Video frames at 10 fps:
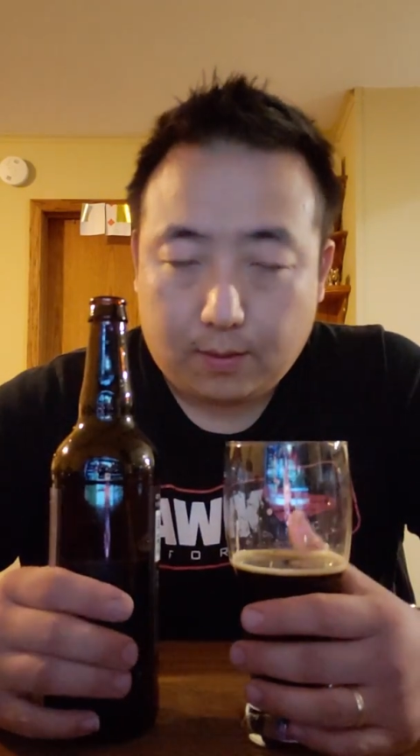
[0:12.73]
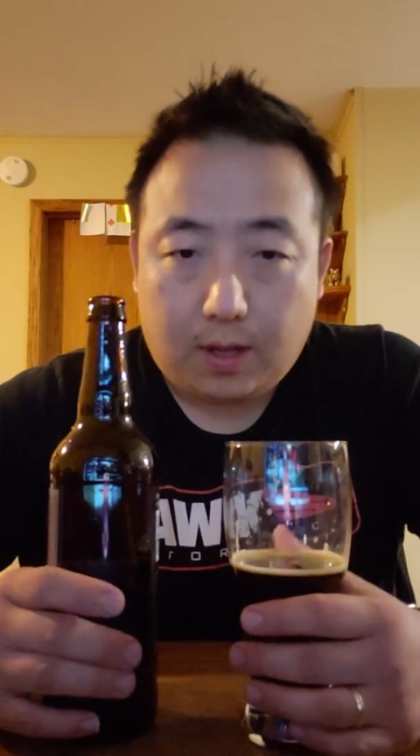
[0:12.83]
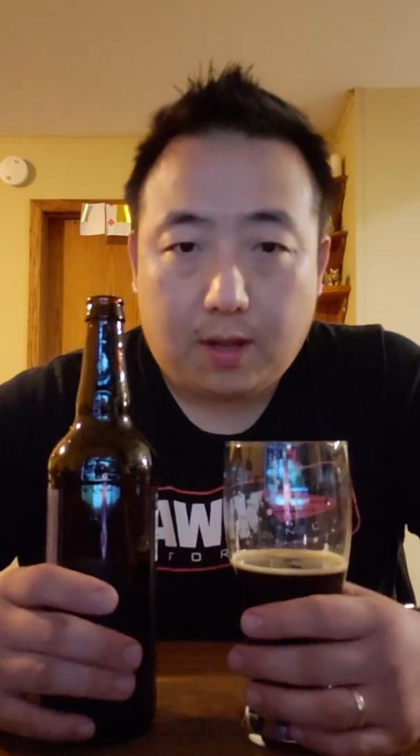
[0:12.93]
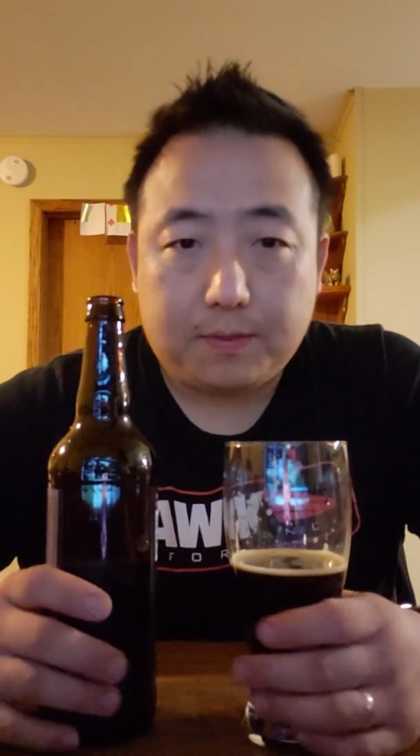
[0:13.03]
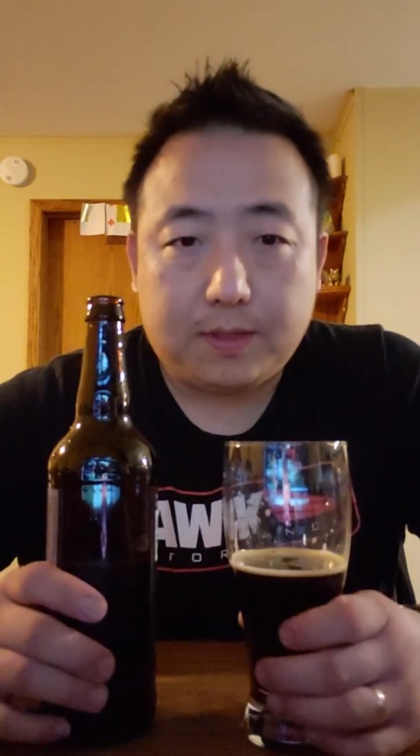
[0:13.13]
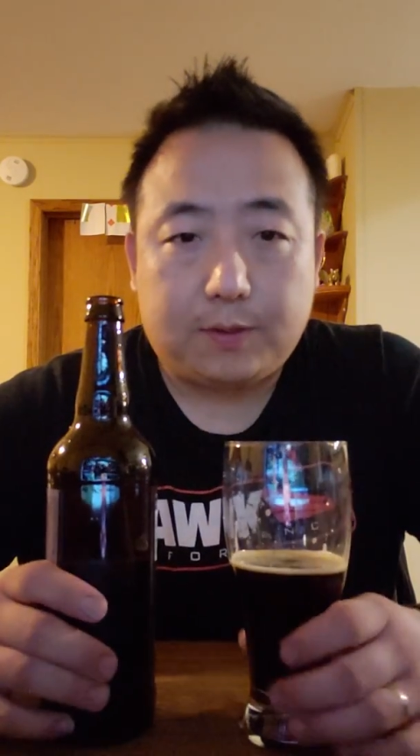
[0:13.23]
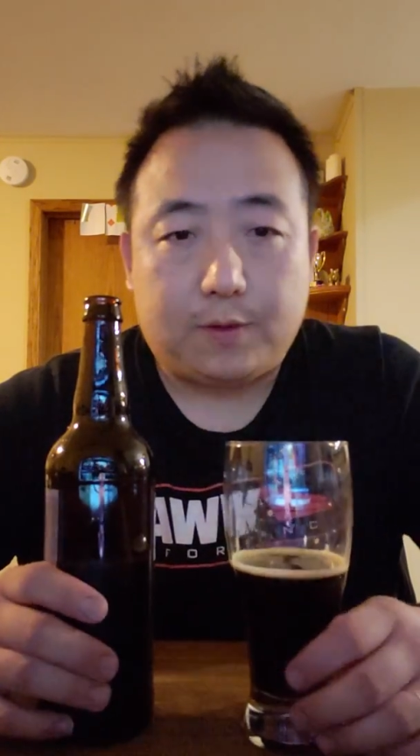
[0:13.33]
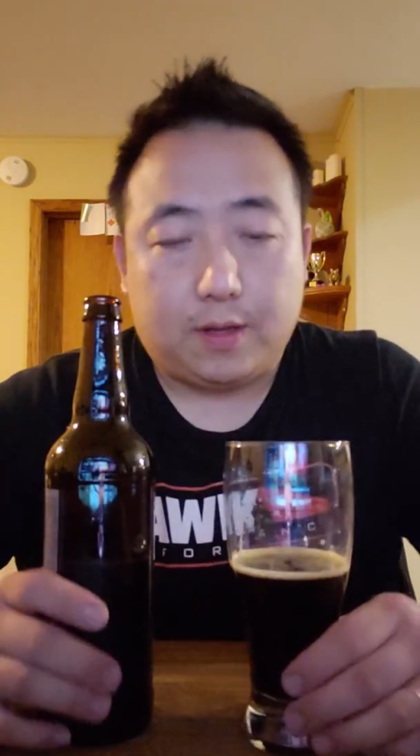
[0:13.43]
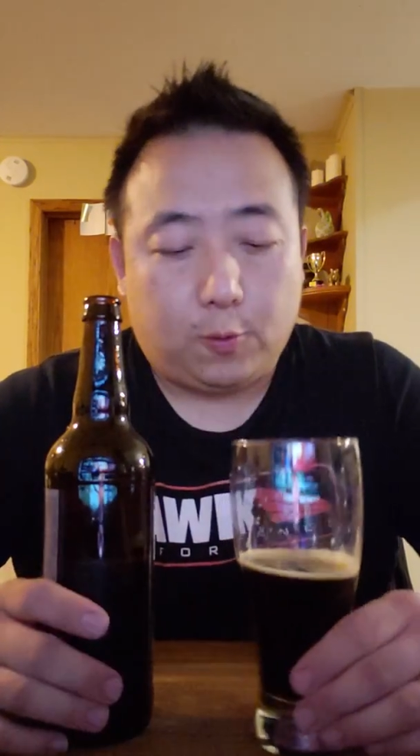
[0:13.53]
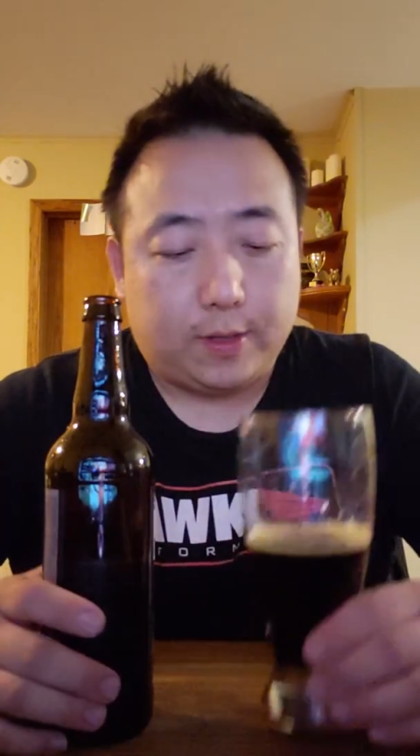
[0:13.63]
This is
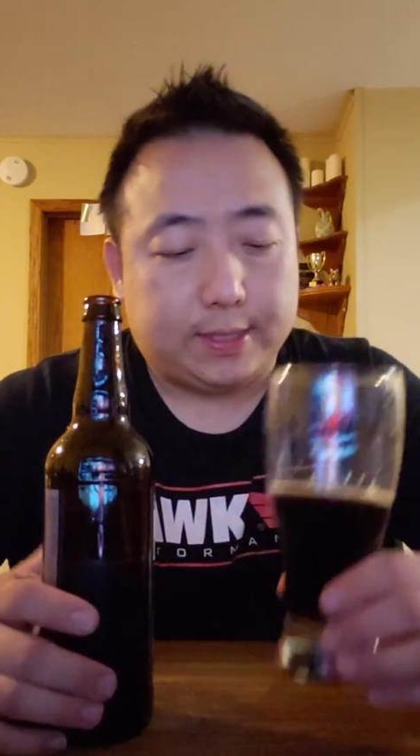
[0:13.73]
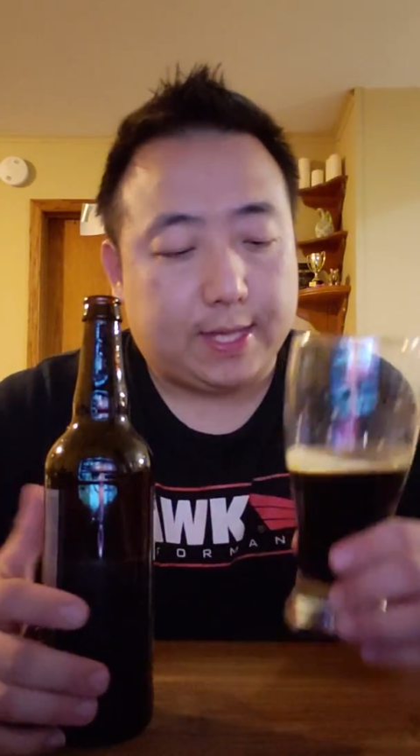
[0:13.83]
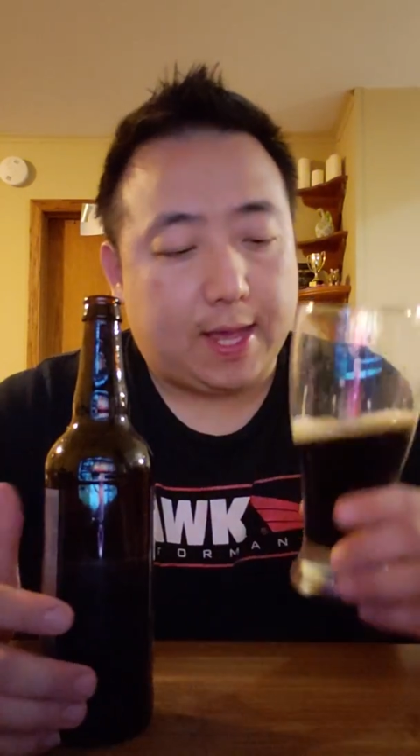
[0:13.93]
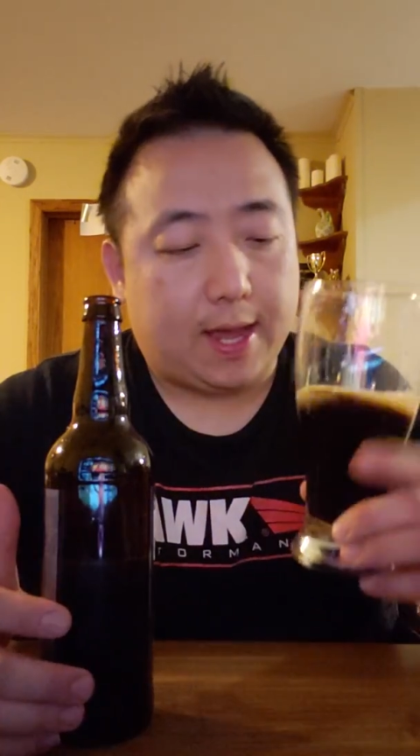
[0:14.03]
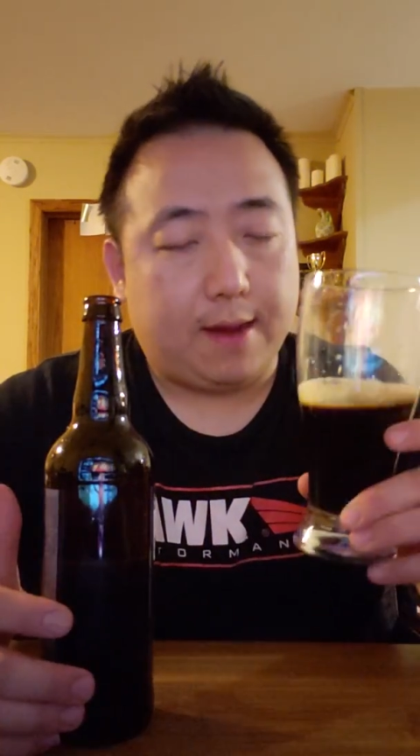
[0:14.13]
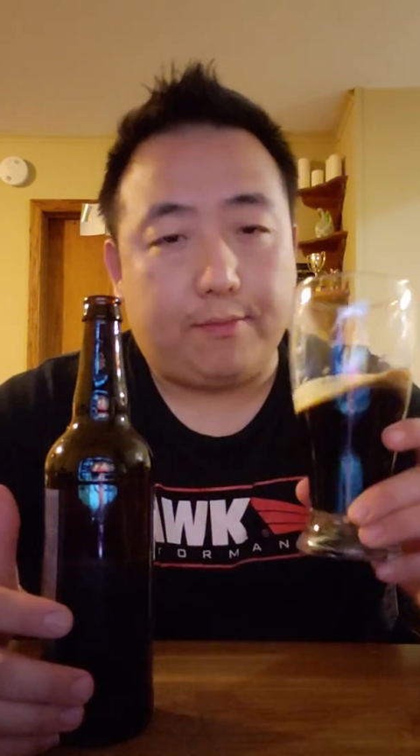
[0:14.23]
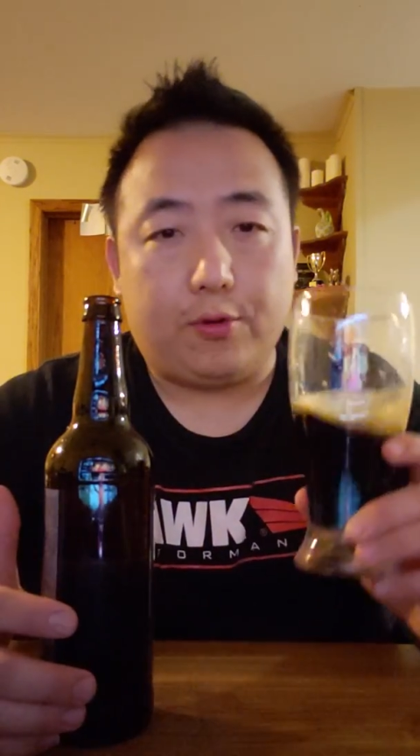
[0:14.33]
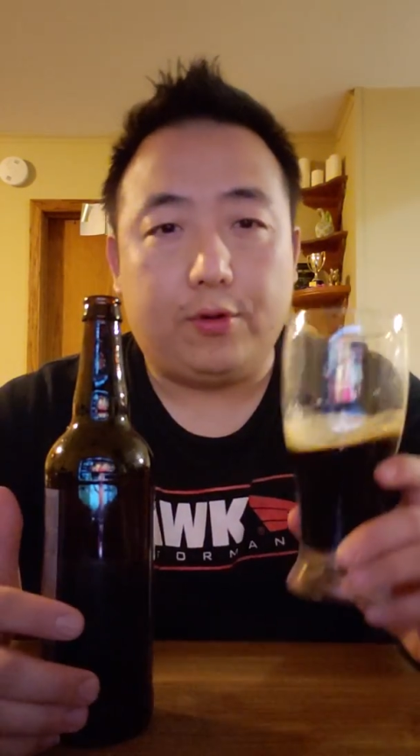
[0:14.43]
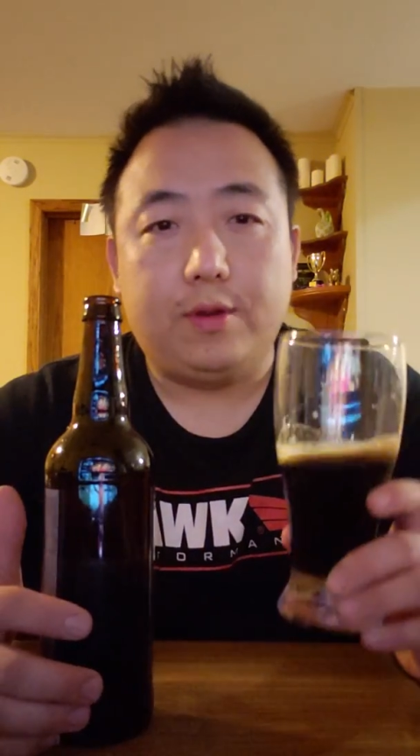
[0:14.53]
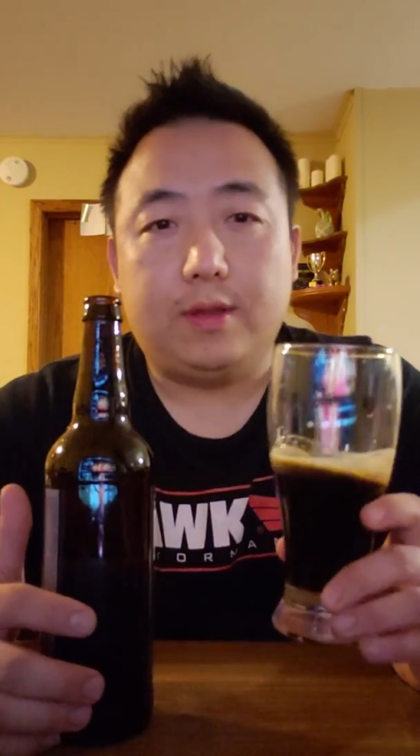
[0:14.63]
one of the ones that I
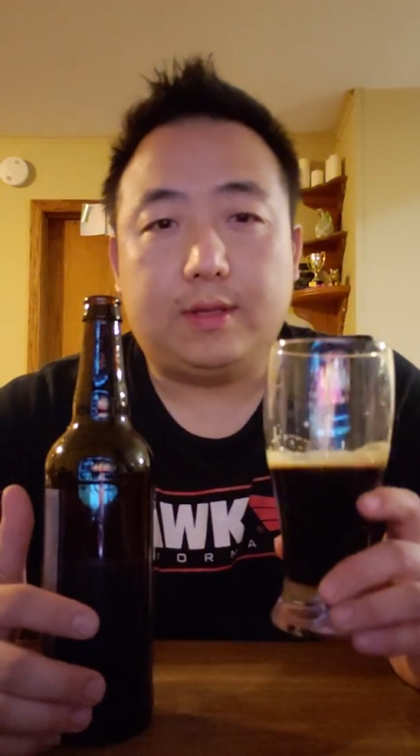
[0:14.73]
brewed.